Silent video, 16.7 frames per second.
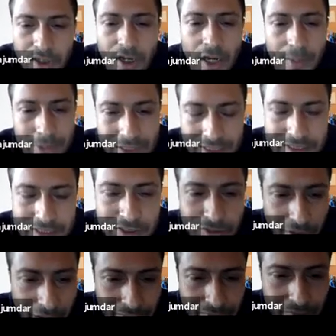I mean, this you
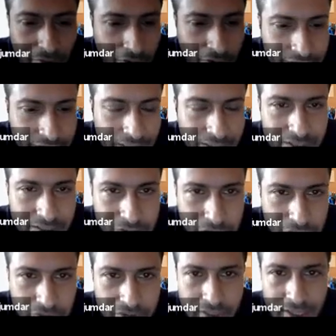have already
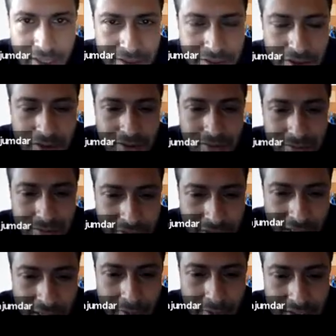understood, right? So
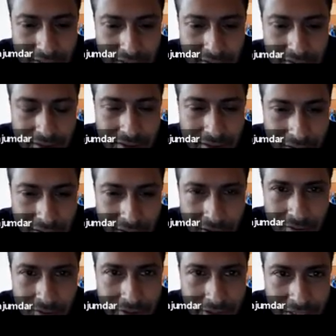diameter
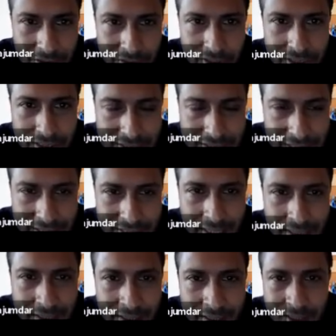of a network is like
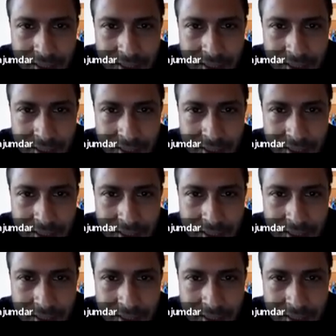that.